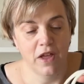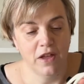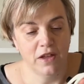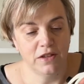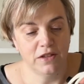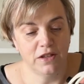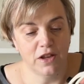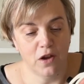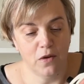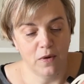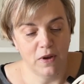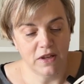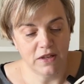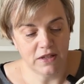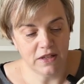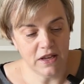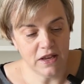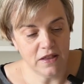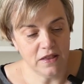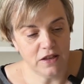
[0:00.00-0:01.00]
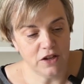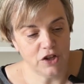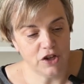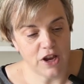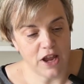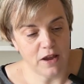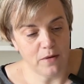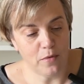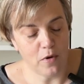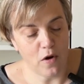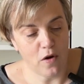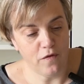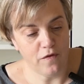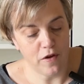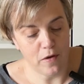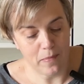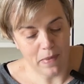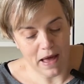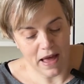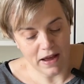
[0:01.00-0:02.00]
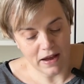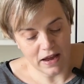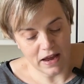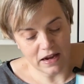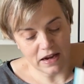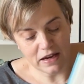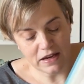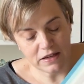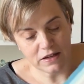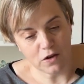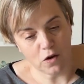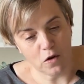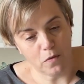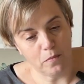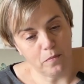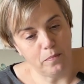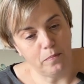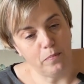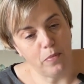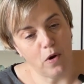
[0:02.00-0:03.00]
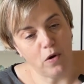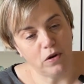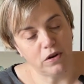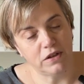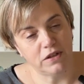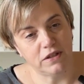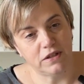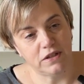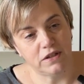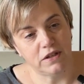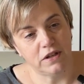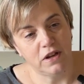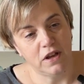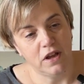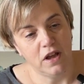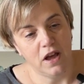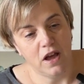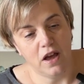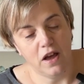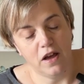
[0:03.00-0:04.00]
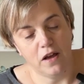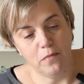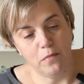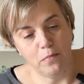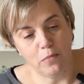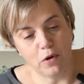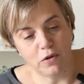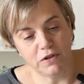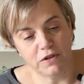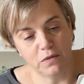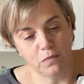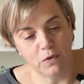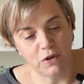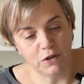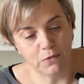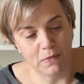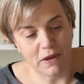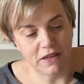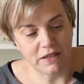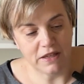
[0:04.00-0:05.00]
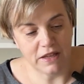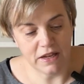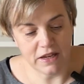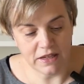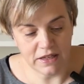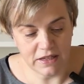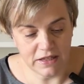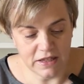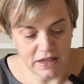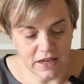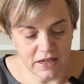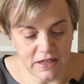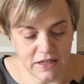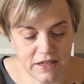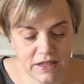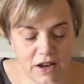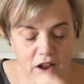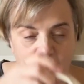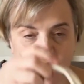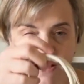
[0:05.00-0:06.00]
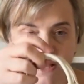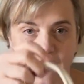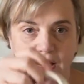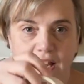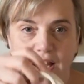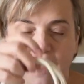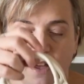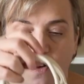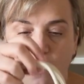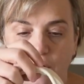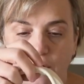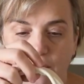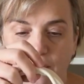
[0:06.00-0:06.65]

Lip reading: So it's in the shape of a bag and it's got boxed bottom, which means that it sits nicely on a